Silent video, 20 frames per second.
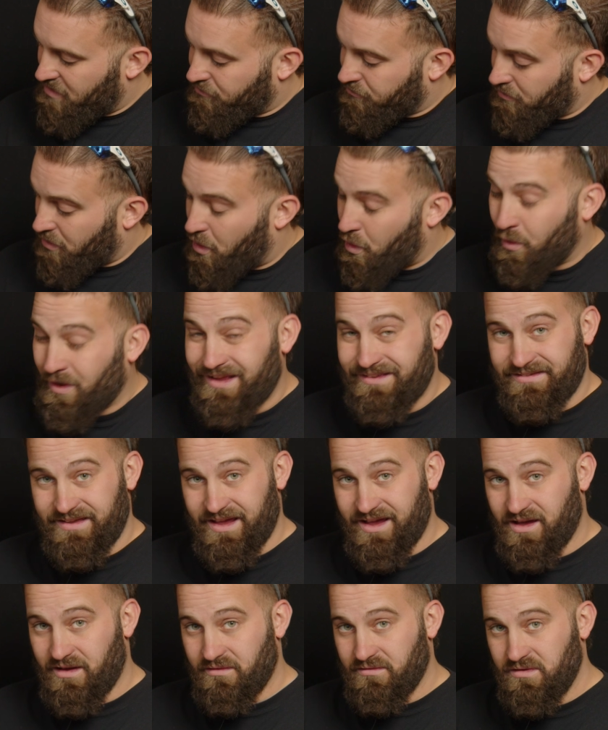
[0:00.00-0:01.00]
hold it
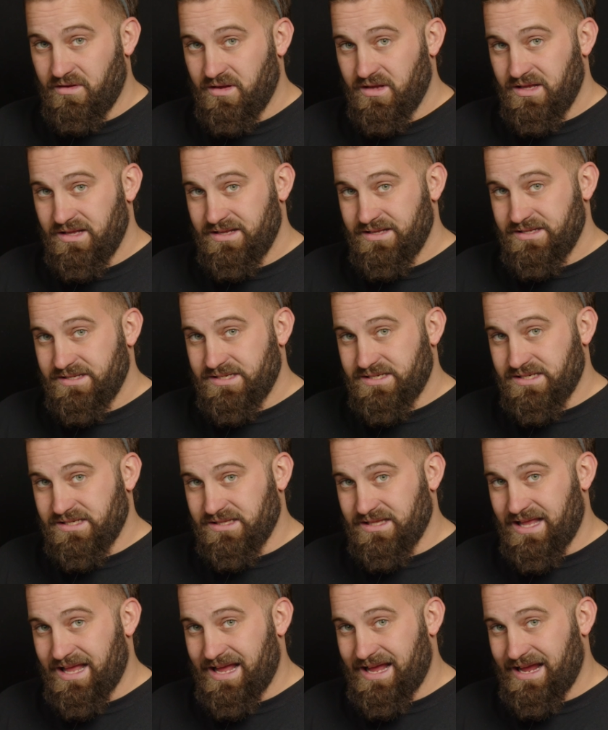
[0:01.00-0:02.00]
down,
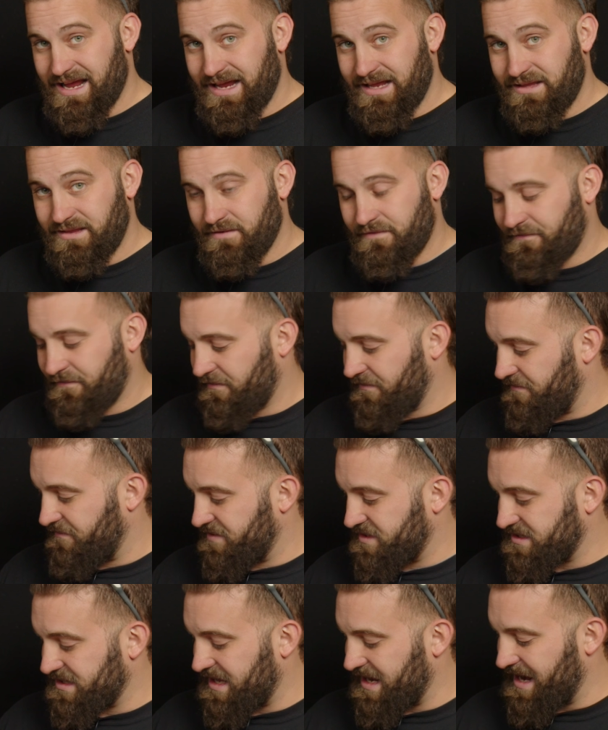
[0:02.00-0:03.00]
slide
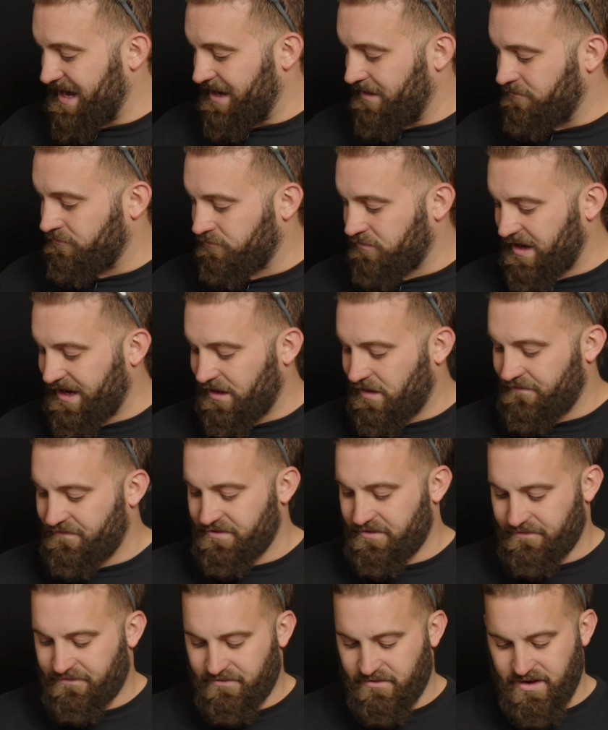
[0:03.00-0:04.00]
right off of
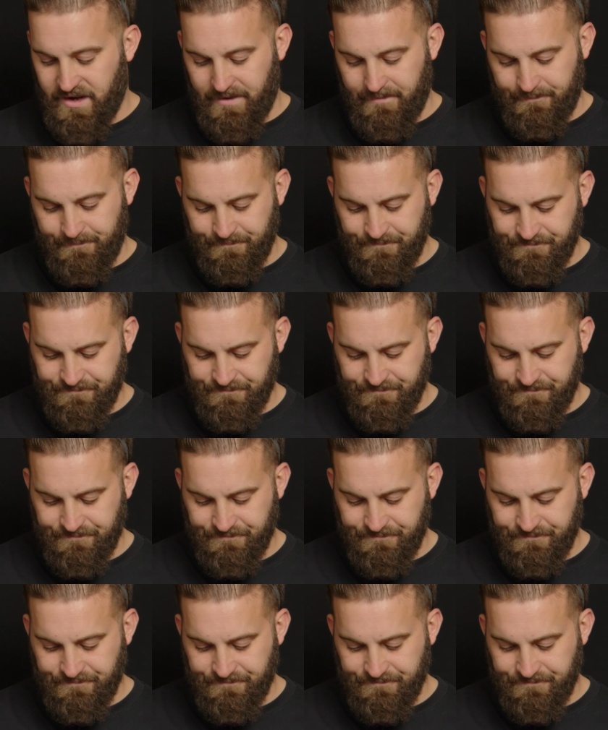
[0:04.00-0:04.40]
the frame.